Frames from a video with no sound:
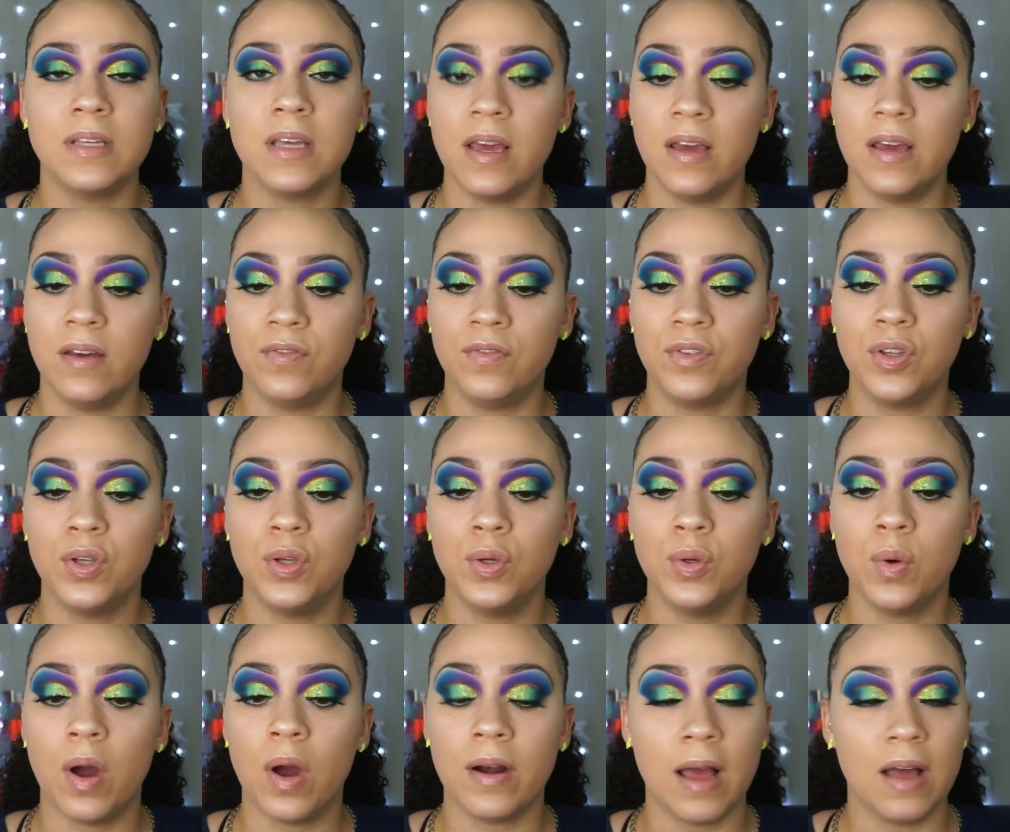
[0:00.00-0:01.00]
If
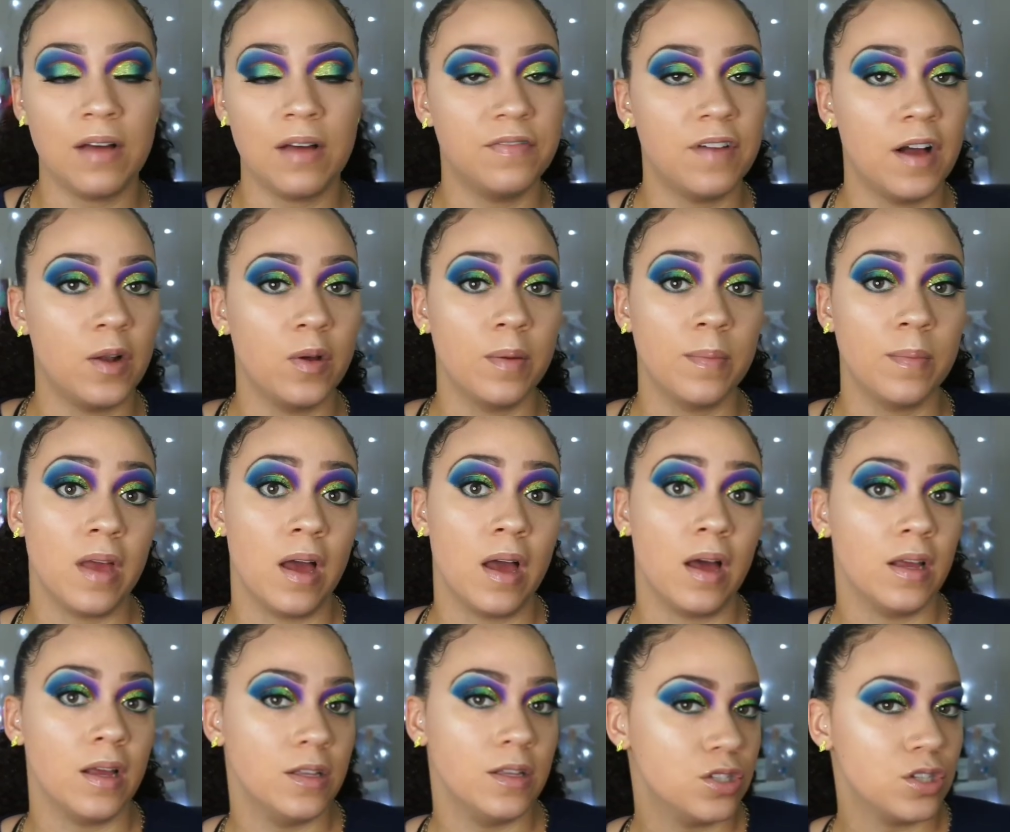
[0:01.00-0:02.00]
you are not following me
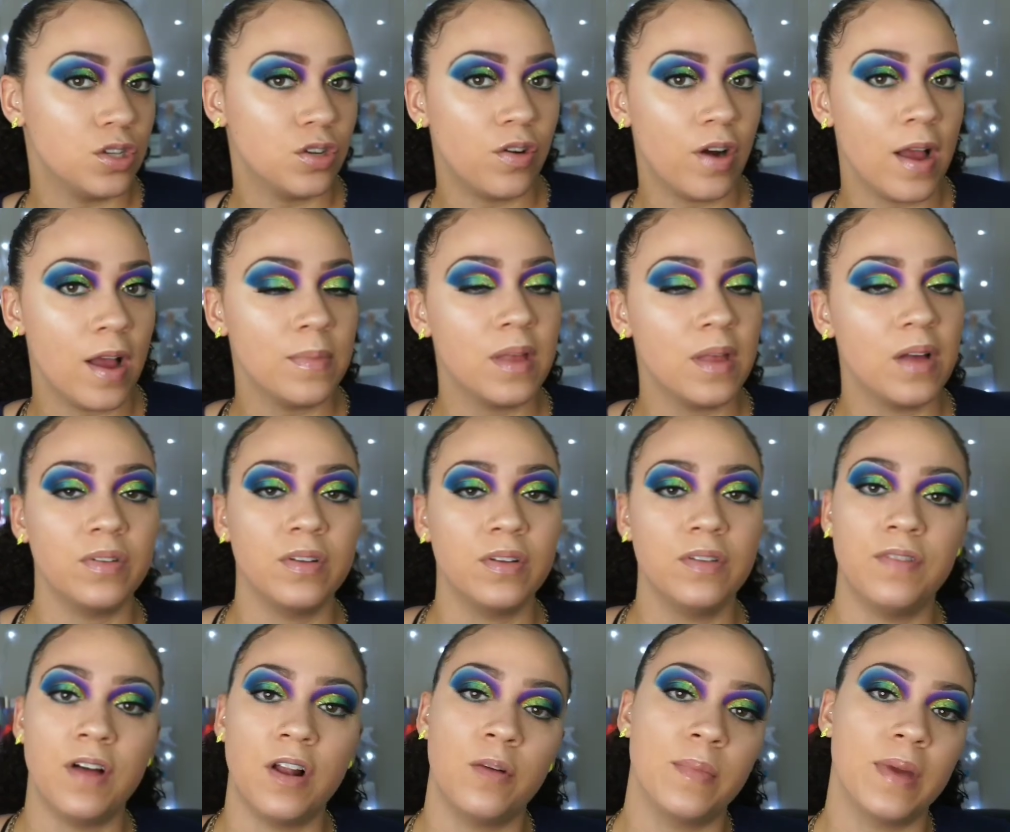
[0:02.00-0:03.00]
on Instagram,
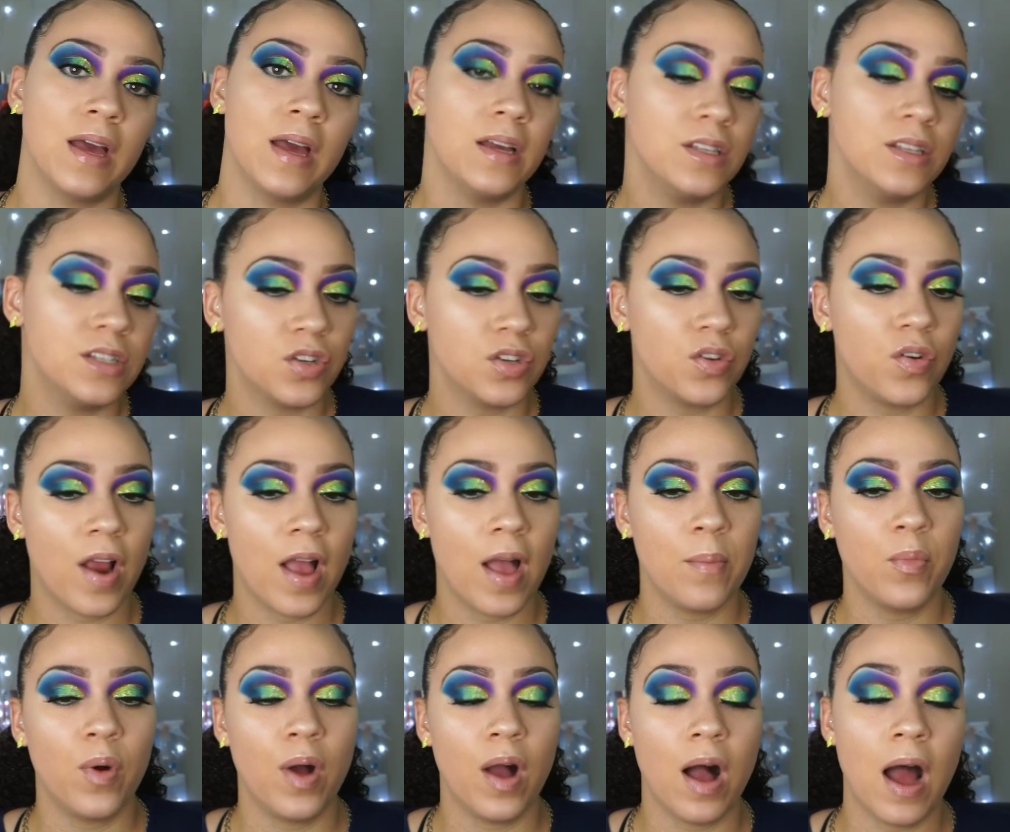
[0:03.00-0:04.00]
definitely follow me on
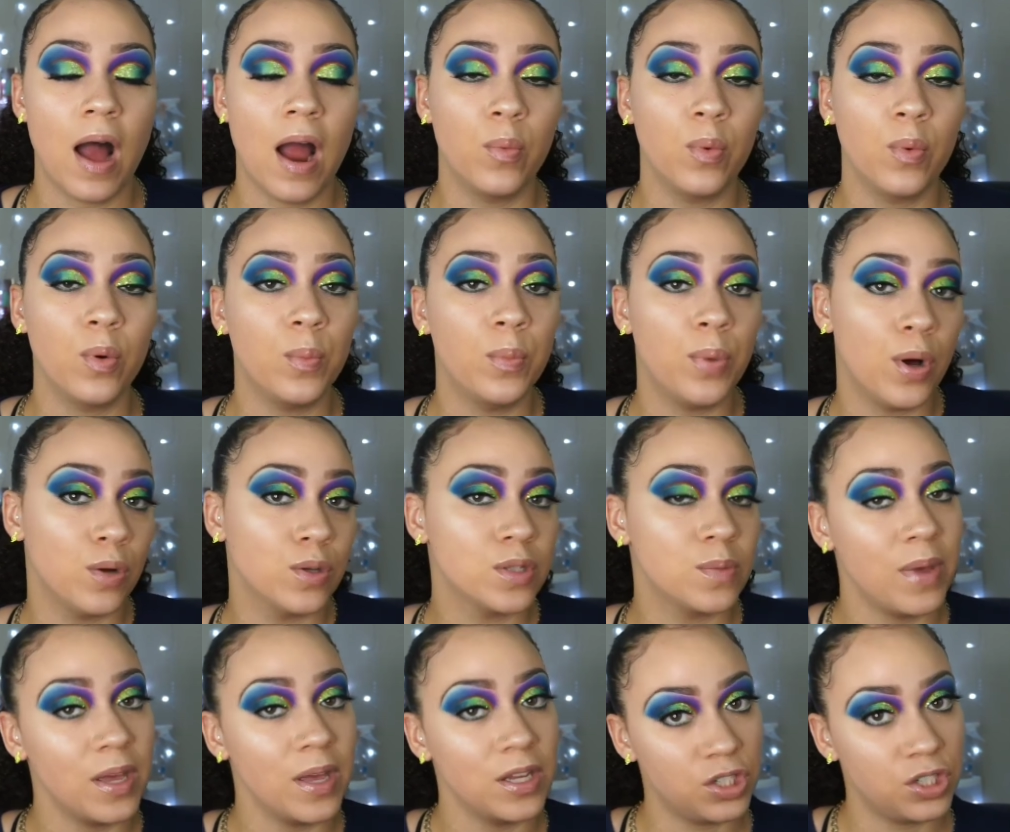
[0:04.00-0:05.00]
Instagram, where I will
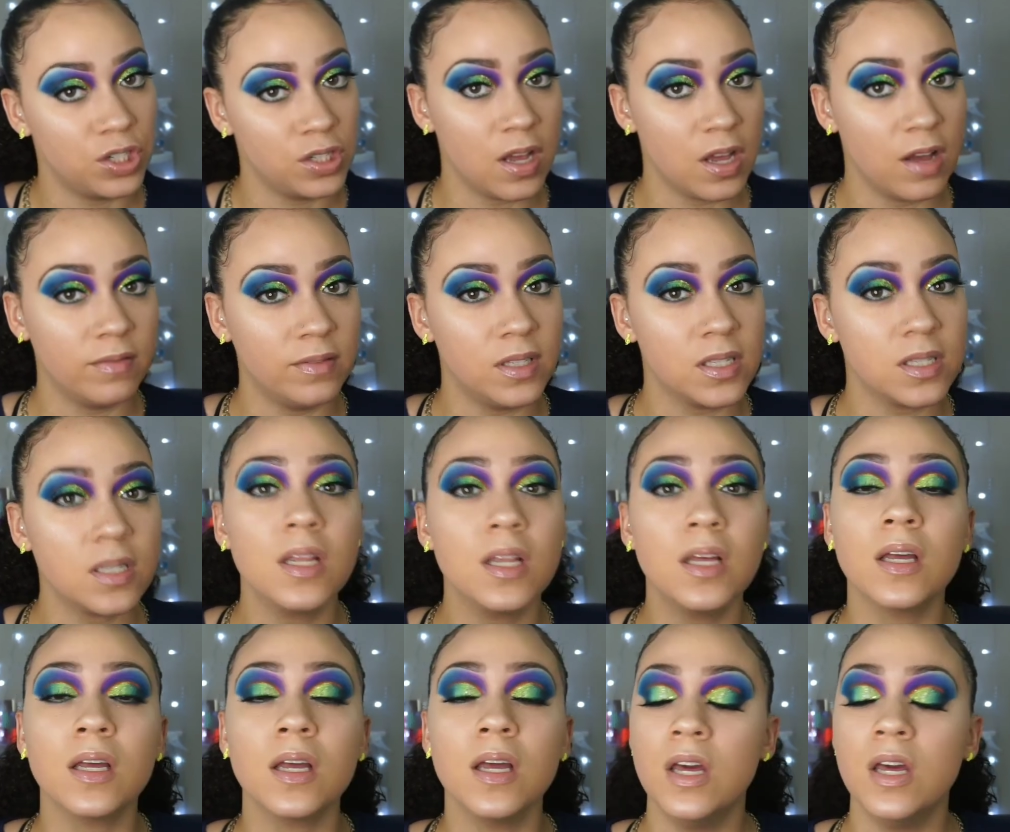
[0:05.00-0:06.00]
post pictures of this
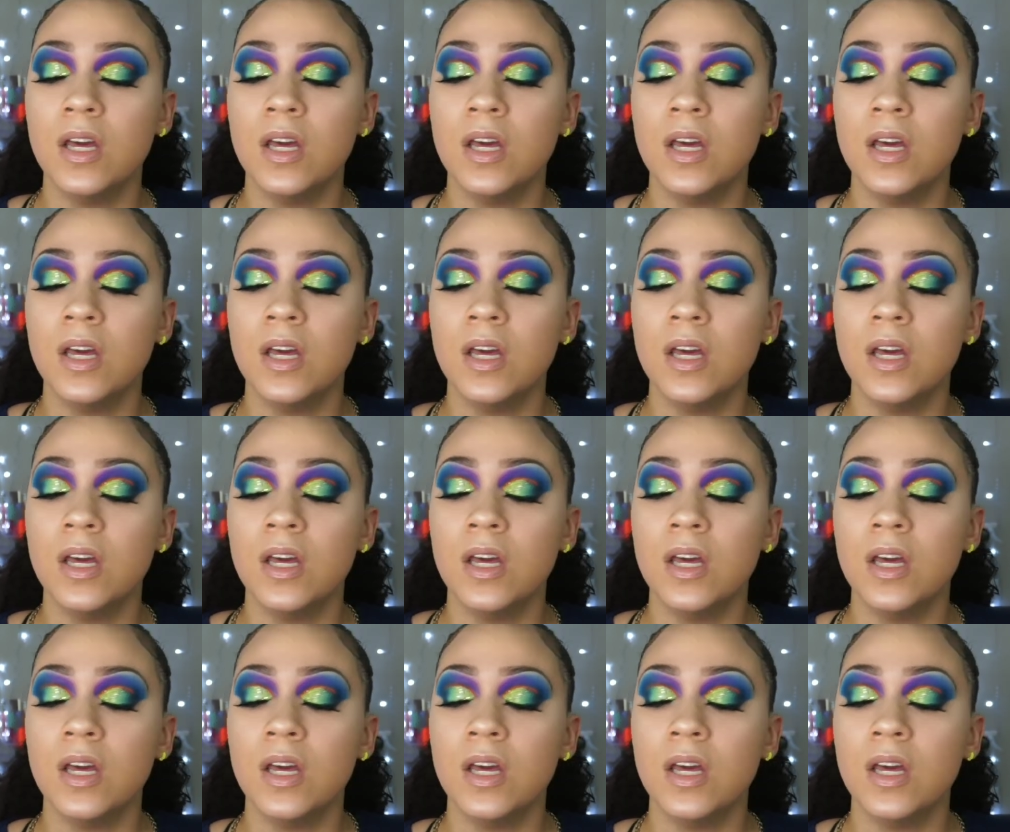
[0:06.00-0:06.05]
look.